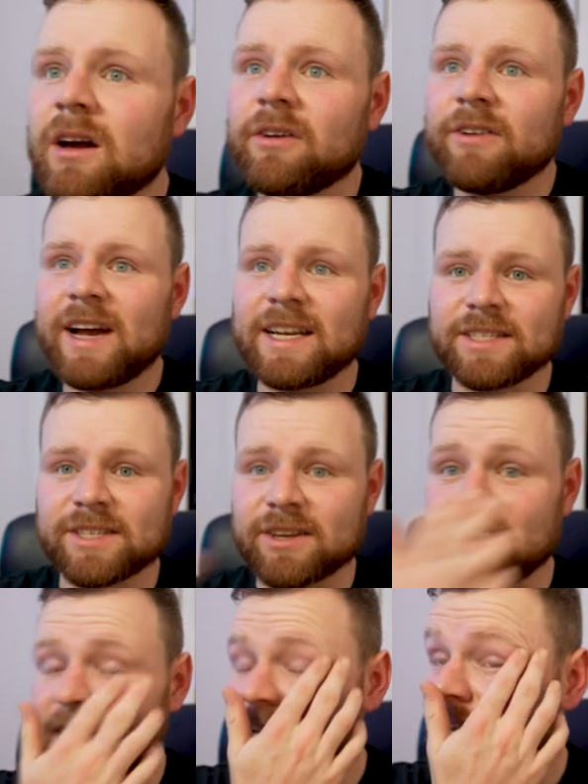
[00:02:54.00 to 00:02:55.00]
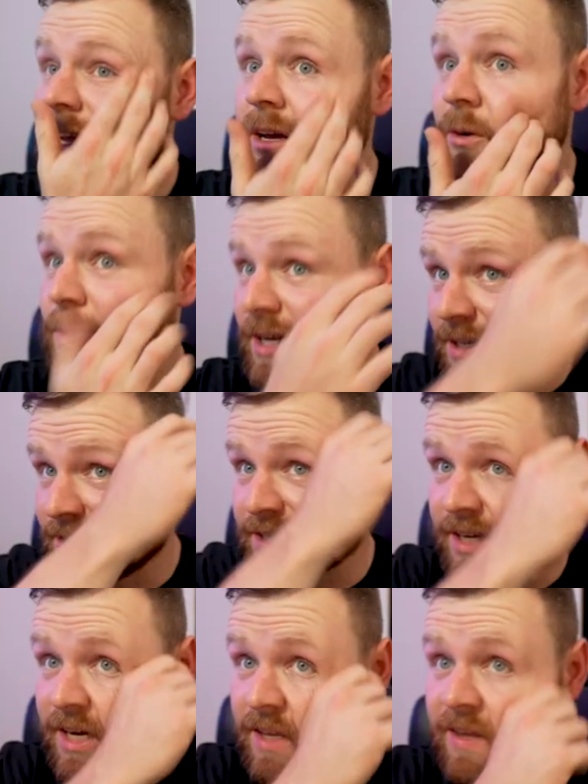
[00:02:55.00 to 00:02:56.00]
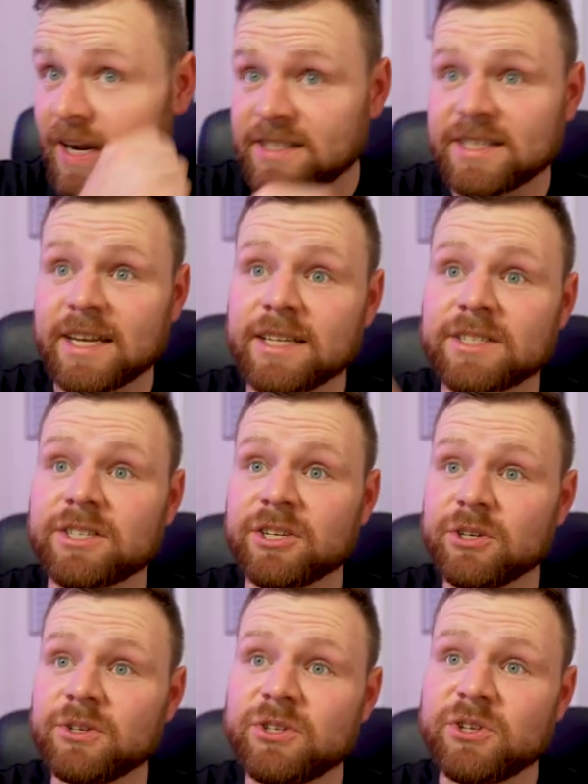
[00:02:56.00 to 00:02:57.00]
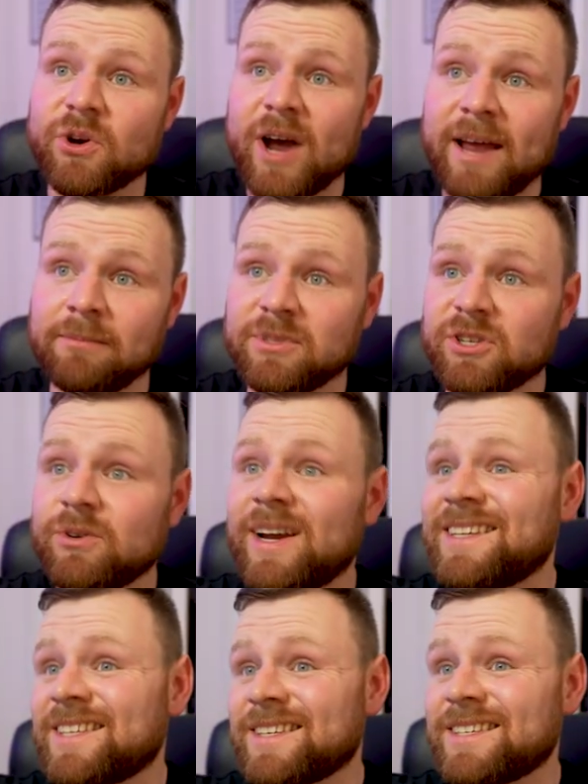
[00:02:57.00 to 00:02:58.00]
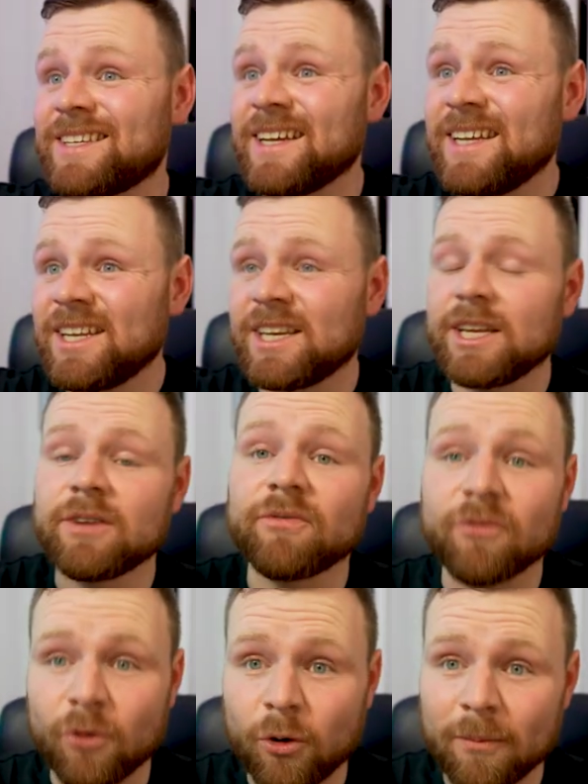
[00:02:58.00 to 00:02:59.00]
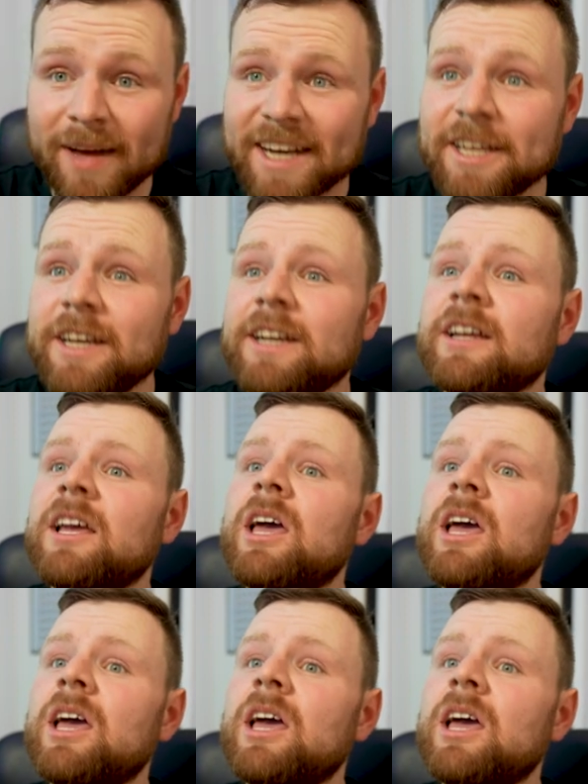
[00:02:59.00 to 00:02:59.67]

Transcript: All right, so here we can see that says to use your M2 SSD, you need to format it.